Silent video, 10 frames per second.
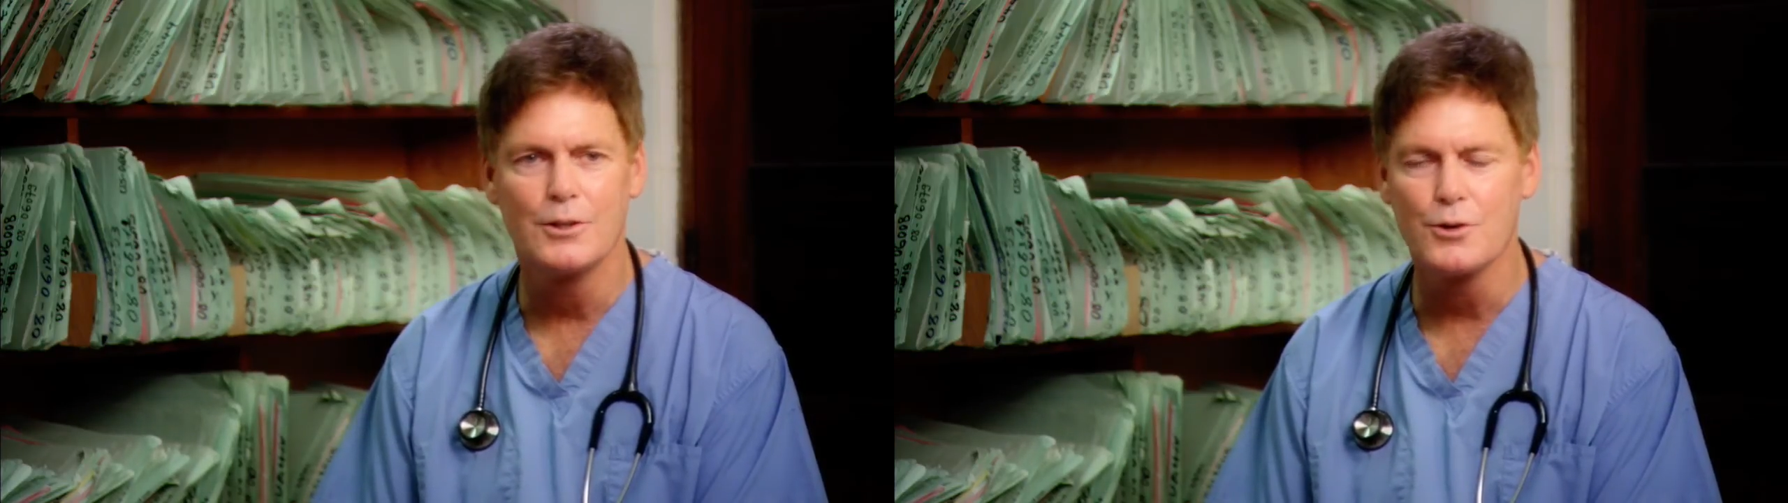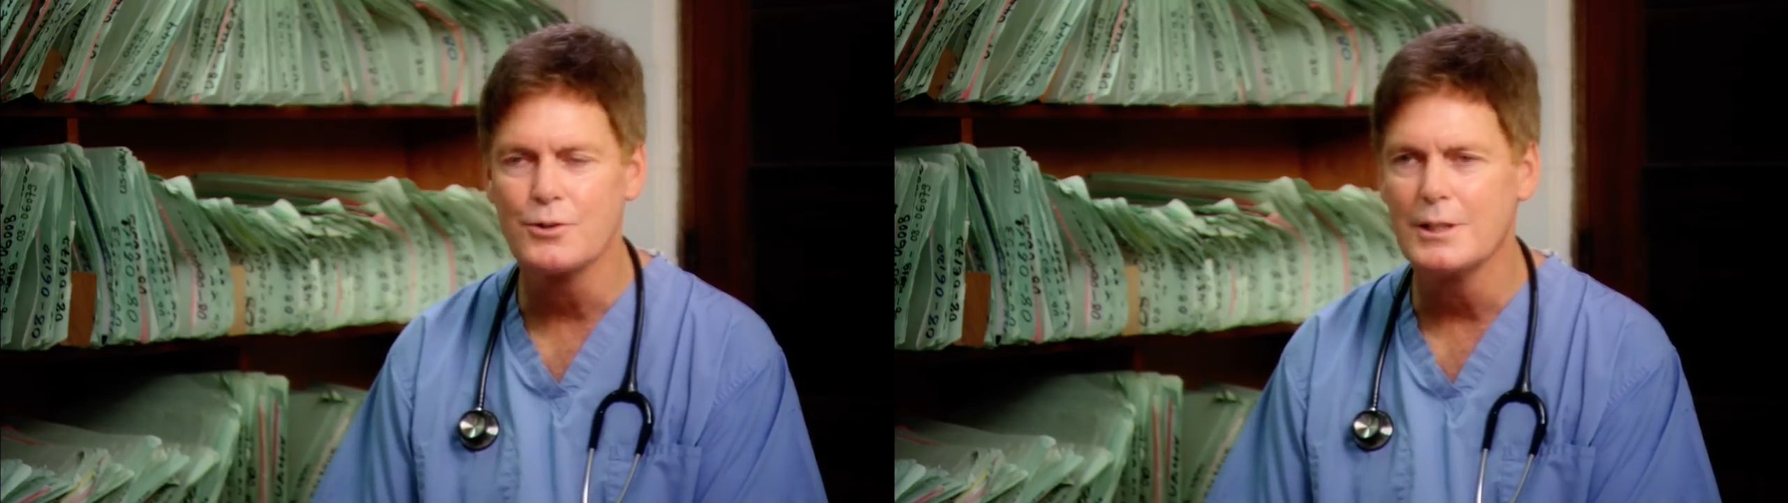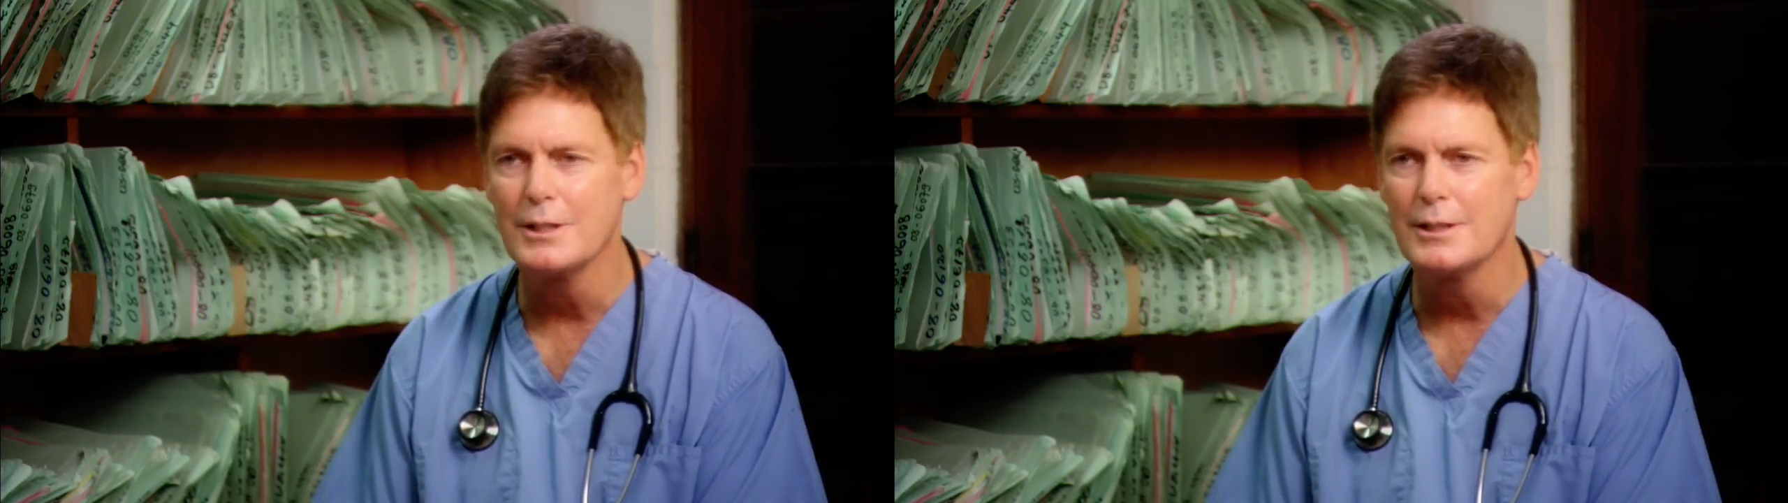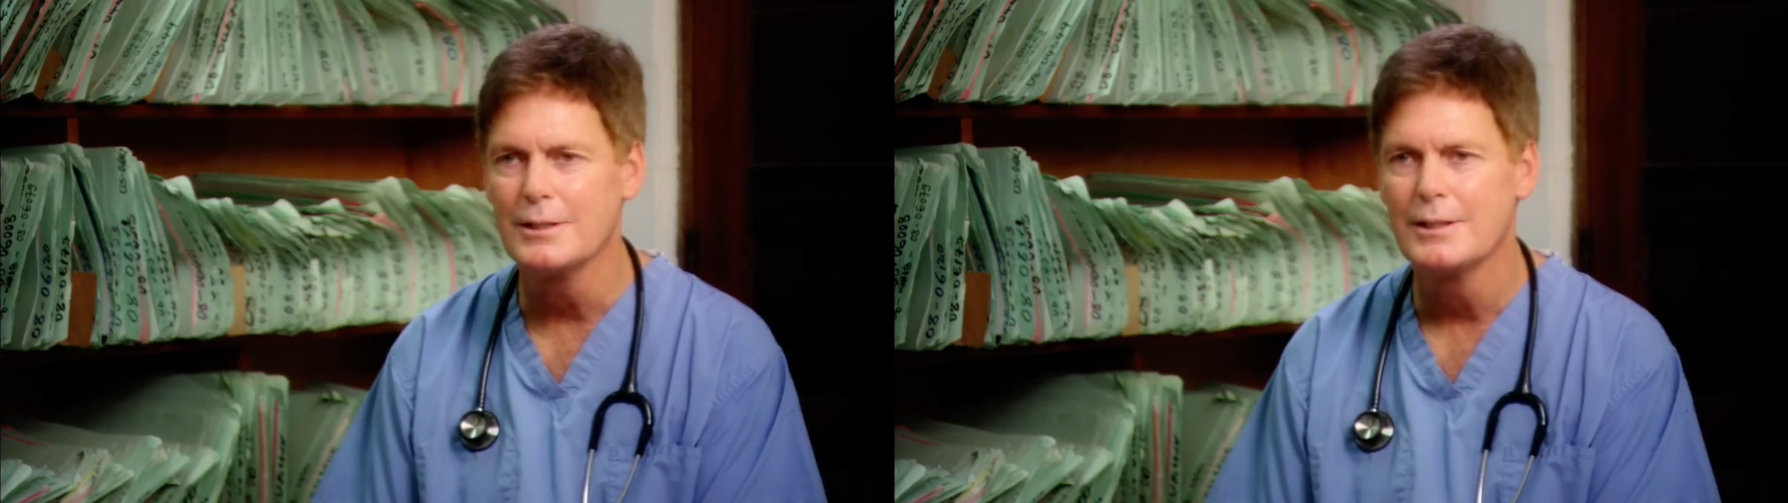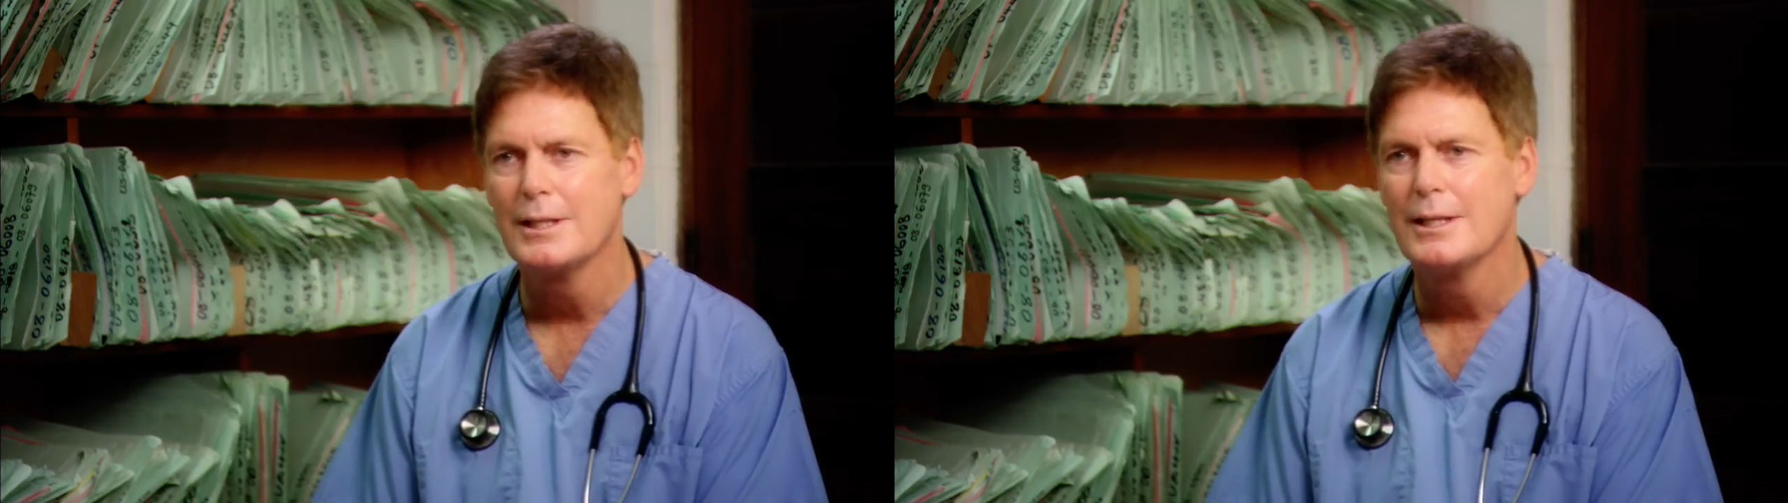
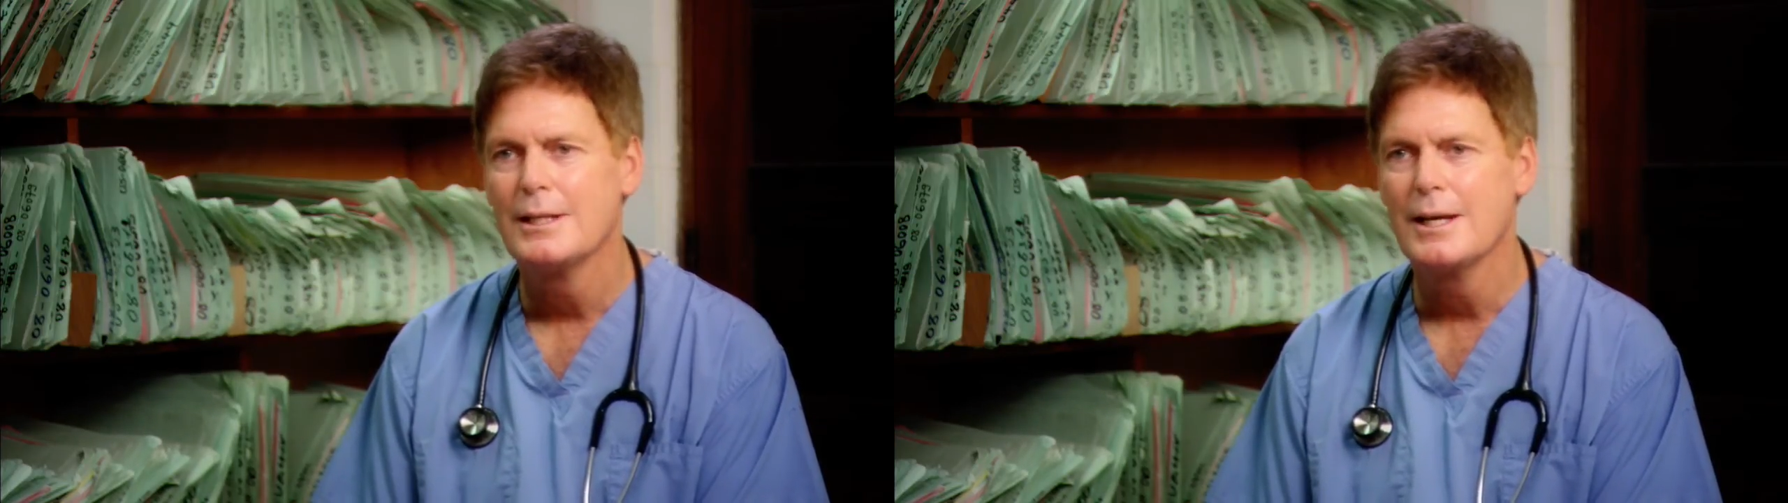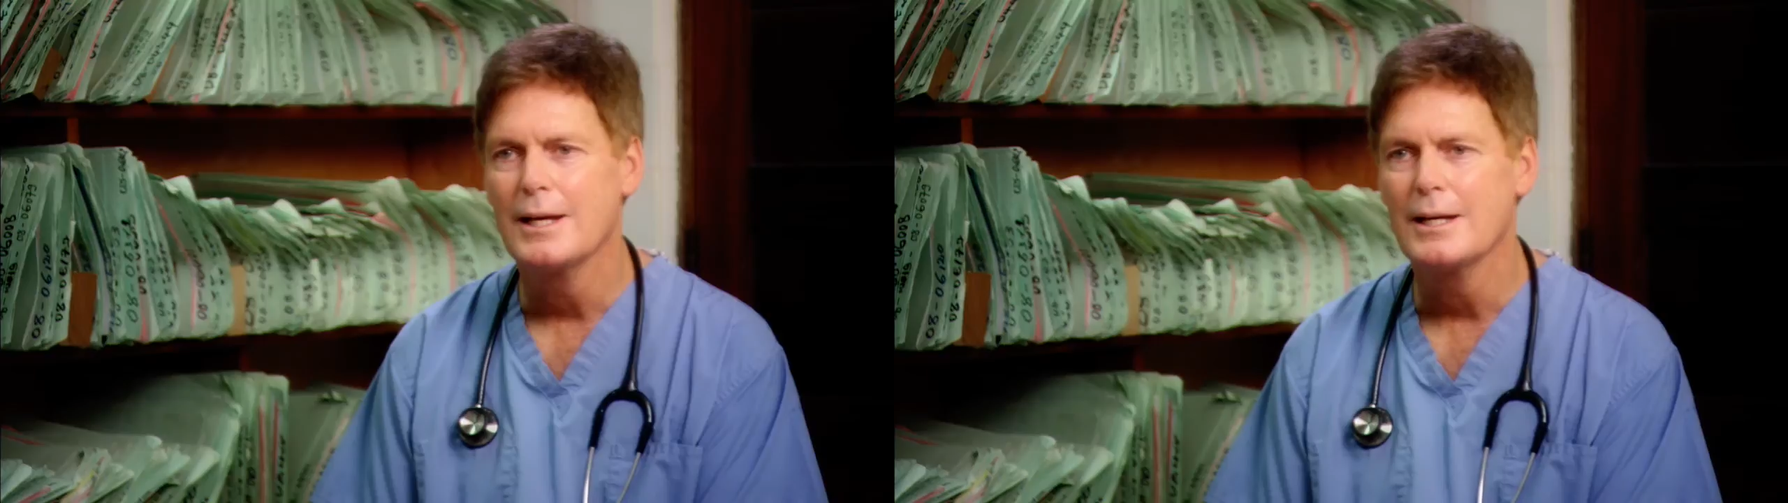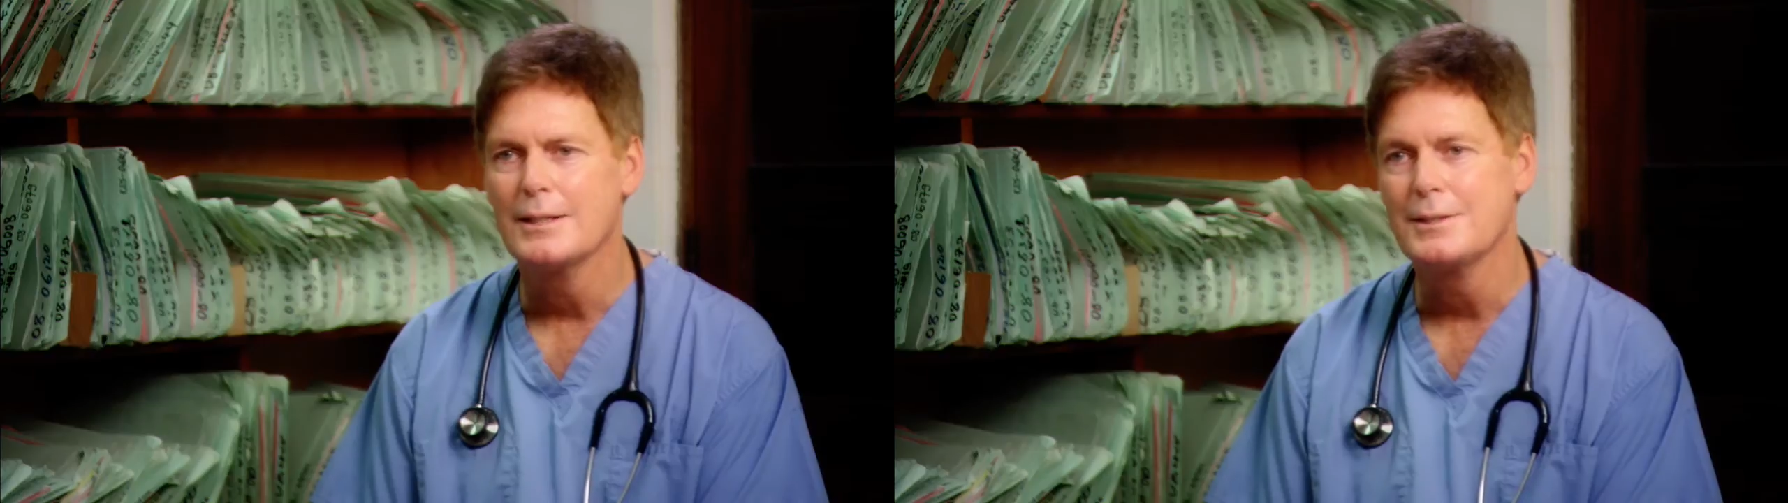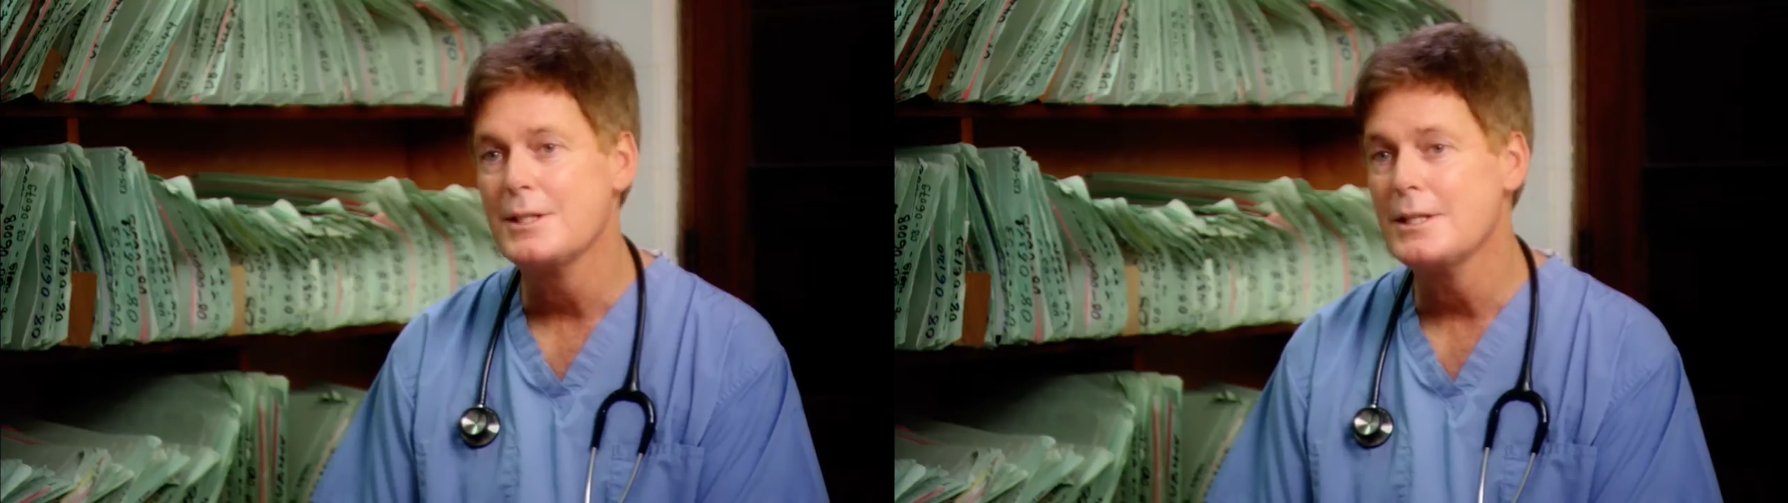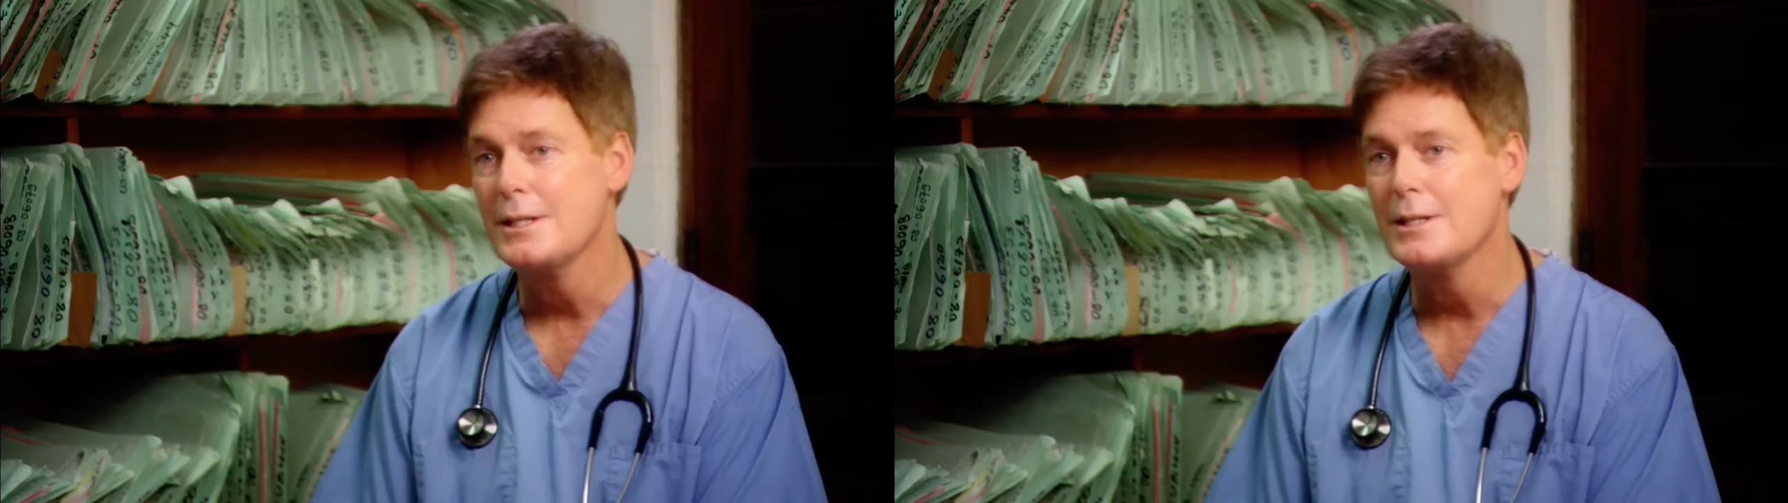hurting,
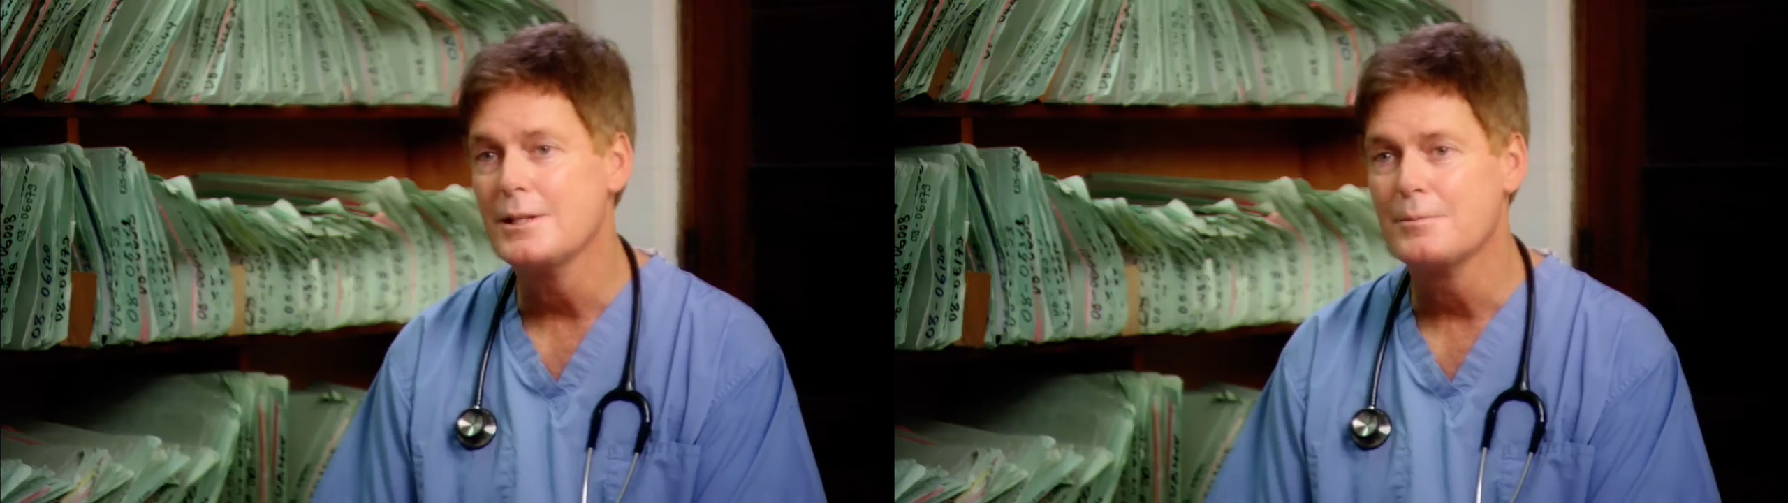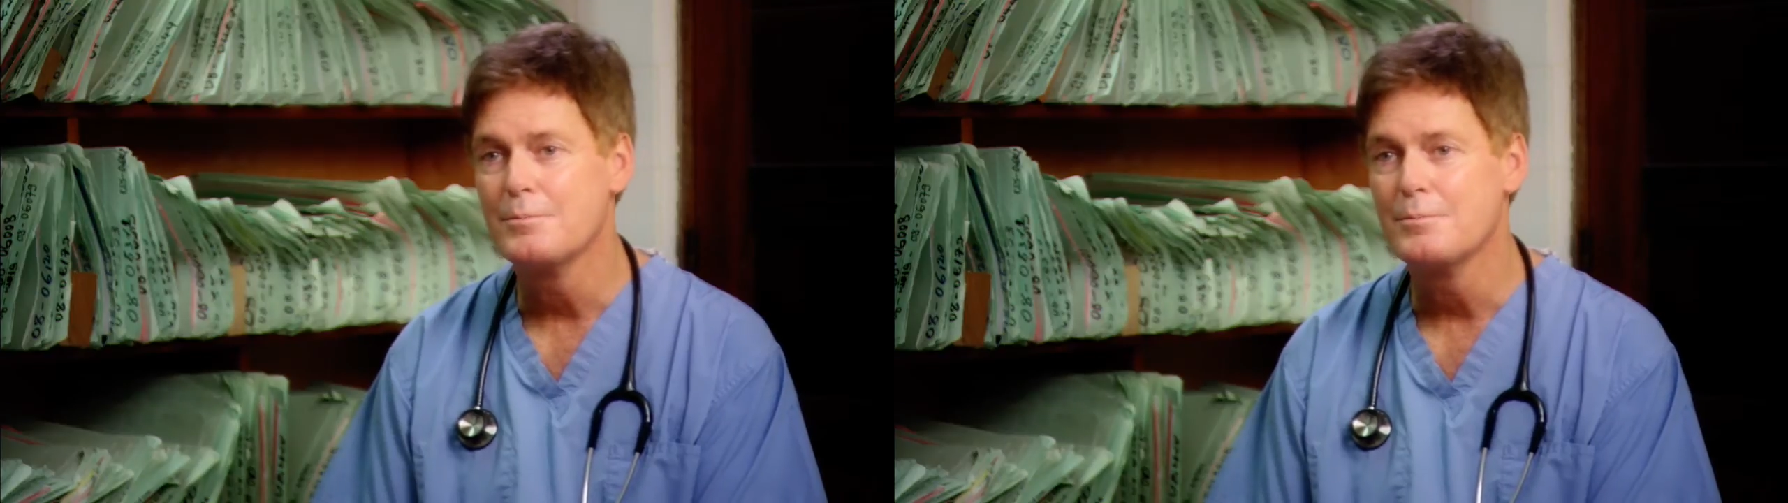needy